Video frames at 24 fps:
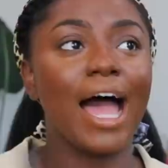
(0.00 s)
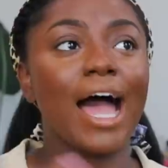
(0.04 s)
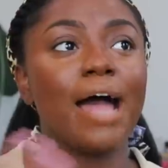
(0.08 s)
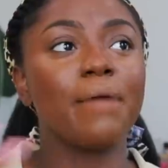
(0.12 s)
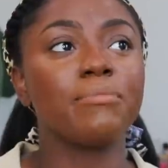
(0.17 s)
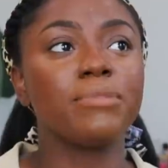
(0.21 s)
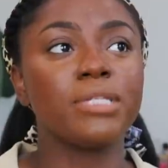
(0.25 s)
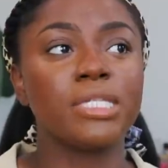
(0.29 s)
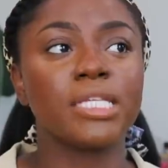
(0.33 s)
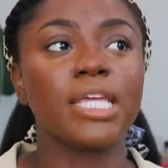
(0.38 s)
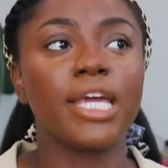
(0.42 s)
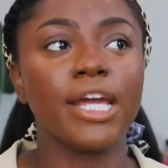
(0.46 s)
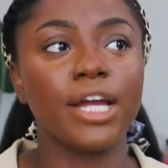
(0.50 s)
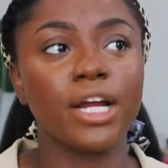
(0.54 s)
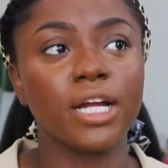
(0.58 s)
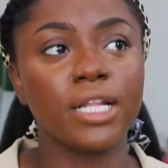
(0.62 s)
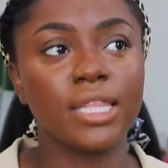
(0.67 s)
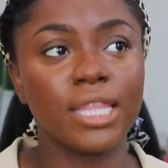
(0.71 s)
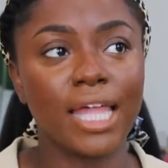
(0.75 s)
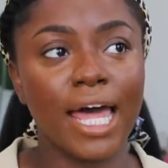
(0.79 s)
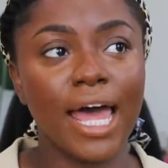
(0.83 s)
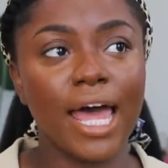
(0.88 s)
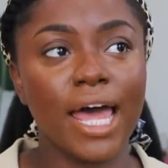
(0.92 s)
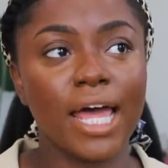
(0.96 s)
I'm
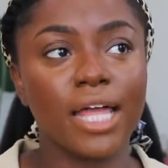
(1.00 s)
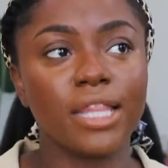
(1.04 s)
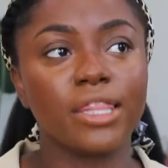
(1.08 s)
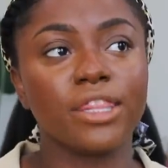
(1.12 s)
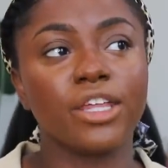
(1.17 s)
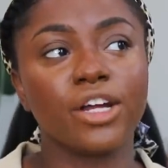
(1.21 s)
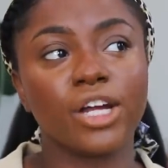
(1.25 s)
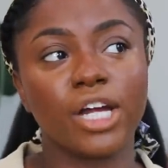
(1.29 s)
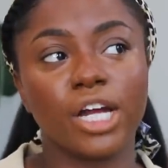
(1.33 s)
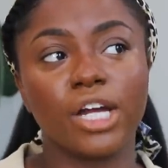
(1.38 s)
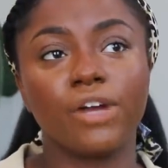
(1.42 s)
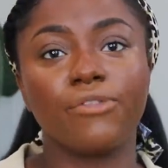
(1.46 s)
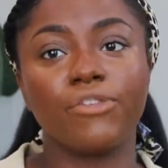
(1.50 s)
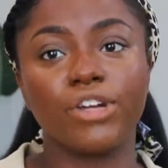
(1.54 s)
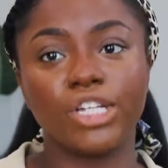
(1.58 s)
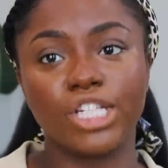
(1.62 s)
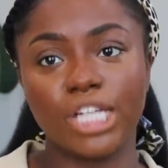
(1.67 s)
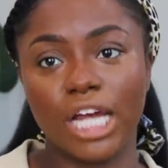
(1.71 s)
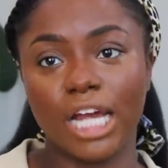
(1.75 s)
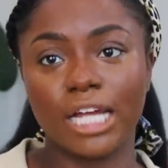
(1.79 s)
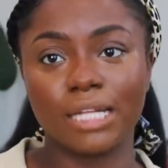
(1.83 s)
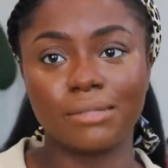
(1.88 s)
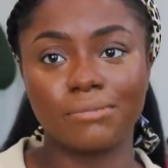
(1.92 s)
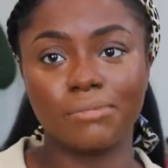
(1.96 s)
scared that they're gonna
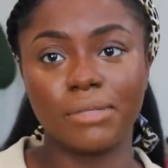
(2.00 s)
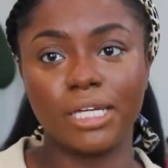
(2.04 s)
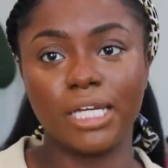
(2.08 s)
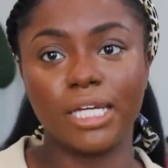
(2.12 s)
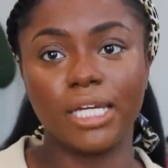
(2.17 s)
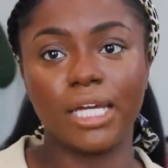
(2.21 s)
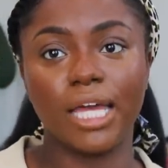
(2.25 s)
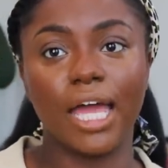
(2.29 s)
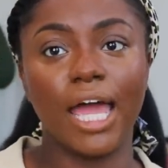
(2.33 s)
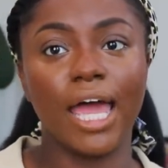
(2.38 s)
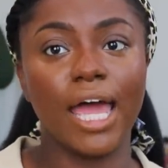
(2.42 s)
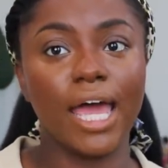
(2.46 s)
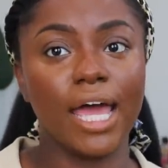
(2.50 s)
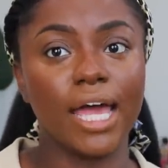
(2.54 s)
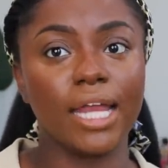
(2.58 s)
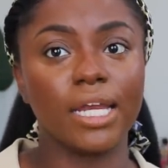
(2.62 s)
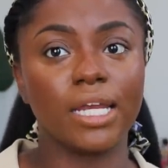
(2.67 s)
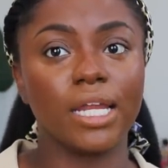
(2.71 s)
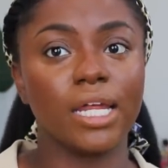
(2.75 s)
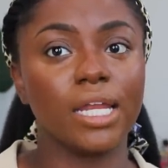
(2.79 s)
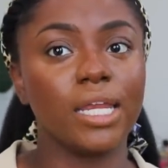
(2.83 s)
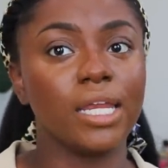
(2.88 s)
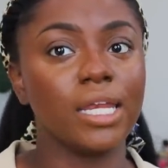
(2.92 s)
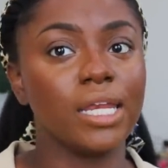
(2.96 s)
reject me
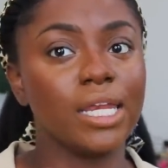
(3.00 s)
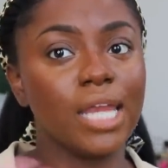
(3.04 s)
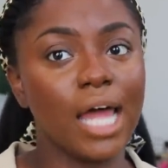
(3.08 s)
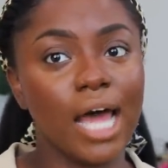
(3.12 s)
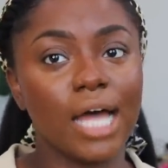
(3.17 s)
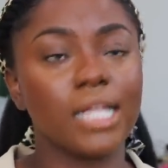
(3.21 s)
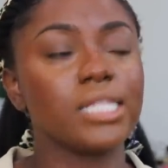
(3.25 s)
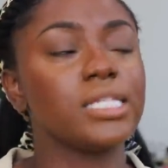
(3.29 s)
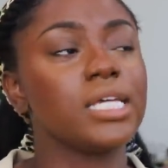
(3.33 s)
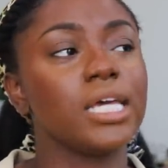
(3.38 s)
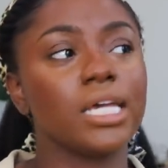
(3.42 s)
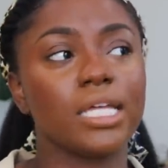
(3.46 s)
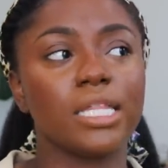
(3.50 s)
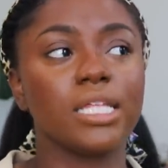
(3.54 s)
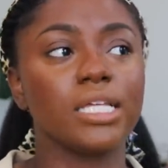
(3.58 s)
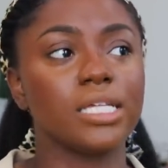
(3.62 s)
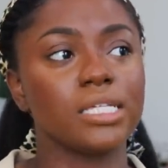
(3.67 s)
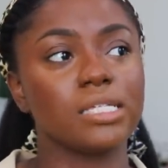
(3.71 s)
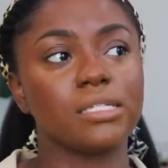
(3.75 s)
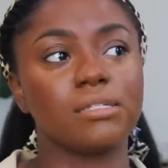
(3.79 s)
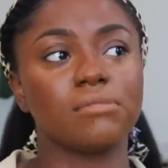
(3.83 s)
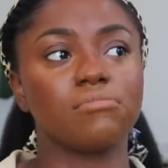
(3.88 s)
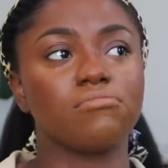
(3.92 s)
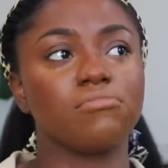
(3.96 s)
and not take
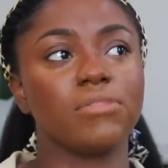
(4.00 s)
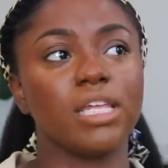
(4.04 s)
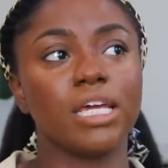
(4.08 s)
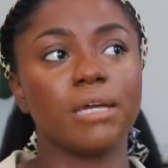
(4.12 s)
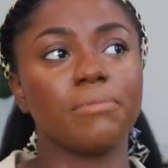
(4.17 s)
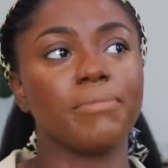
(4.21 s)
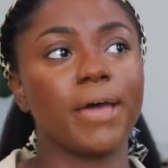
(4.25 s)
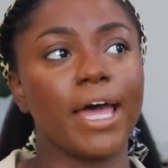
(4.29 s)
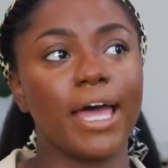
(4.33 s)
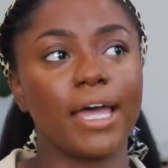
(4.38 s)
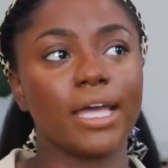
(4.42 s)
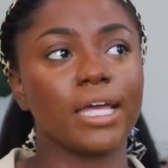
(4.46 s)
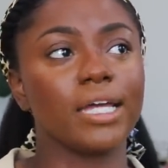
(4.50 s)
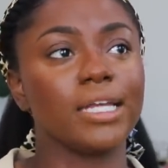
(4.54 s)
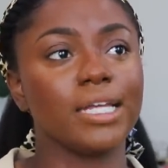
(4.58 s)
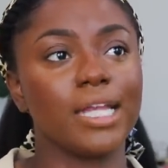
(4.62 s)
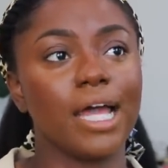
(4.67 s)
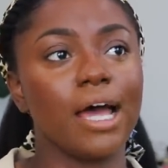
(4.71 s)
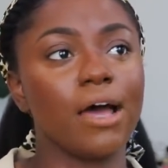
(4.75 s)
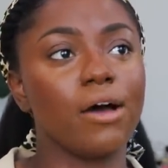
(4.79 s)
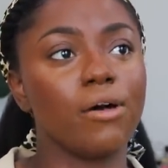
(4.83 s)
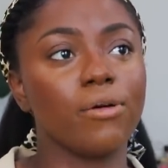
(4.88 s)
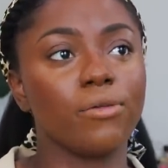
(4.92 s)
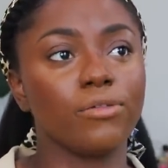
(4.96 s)
this thing back, and
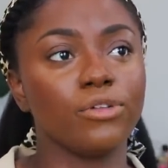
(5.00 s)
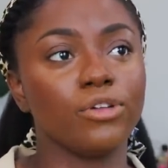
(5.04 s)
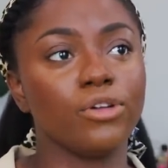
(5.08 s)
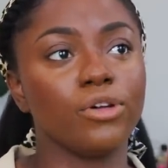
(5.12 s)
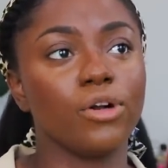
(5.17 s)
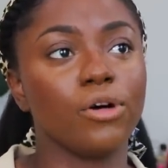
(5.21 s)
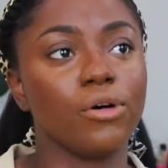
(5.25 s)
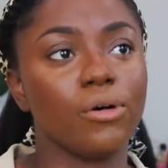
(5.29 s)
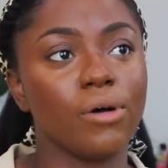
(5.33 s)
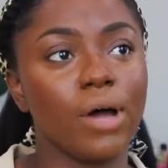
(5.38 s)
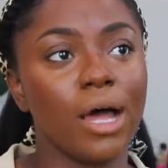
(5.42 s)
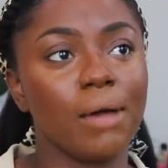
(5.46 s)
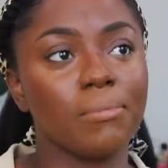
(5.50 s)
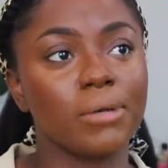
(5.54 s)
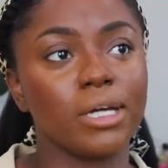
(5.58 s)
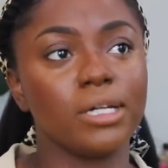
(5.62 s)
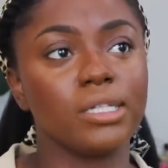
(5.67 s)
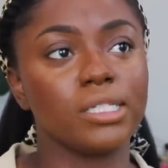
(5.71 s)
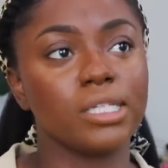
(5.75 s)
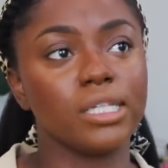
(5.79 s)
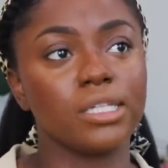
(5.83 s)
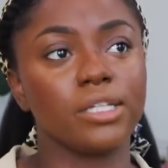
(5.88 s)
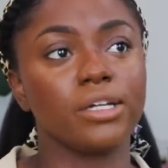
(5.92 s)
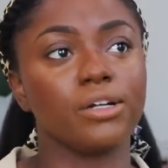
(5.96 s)
now, you know, I'm
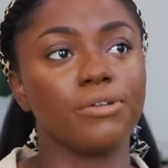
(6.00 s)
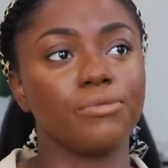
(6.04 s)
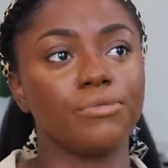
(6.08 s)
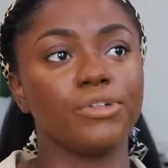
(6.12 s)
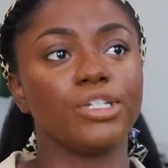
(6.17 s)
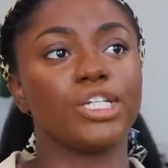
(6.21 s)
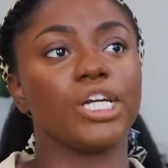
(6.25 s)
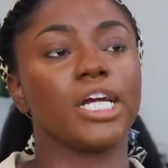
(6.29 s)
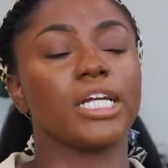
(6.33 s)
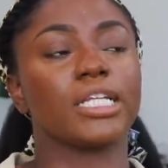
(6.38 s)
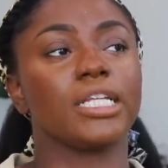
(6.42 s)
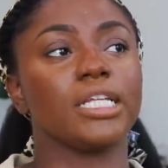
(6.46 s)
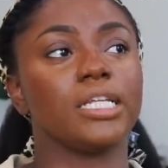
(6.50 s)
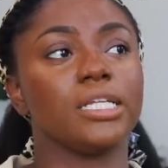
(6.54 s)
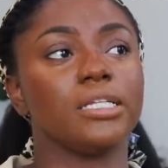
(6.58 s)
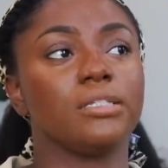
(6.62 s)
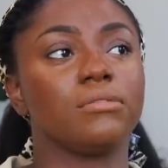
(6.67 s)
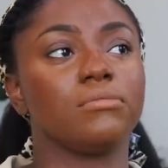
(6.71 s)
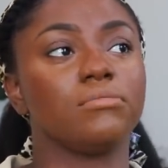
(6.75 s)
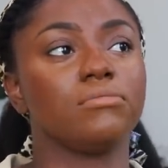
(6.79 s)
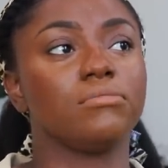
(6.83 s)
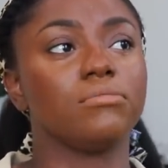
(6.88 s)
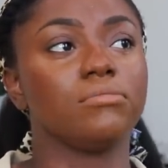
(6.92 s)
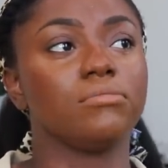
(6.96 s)
gonna sit there rejected.